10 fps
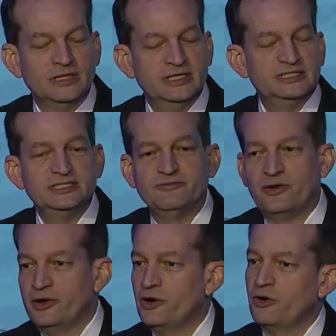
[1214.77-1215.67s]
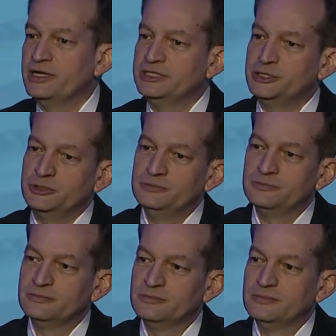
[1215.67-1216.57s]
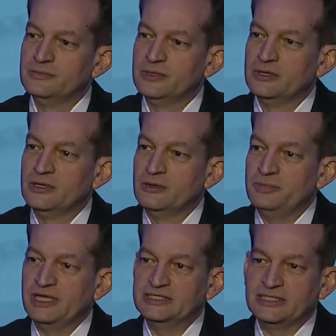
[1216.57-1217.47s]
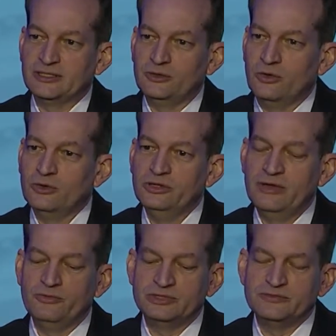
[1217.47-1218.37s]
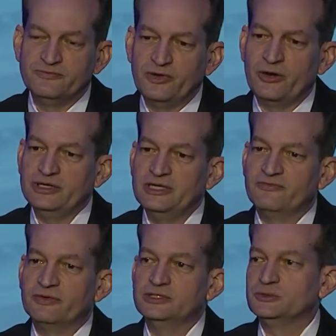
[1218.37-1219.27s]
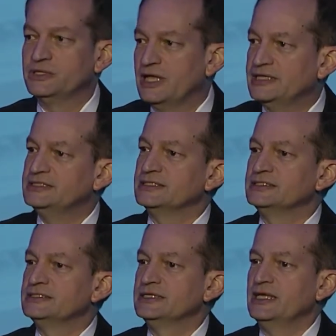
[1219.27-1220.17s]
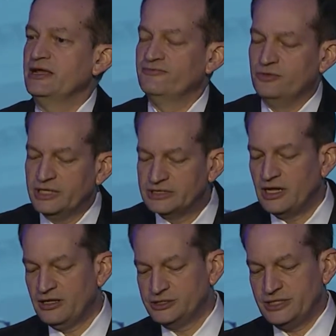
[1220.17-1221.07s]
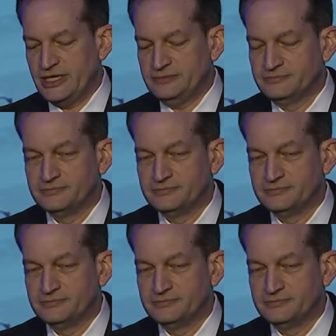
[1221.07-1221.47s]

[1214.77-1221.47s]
This is a very hard issue because at the local level it's very difficult to unlicense, and I fully acknowledge that.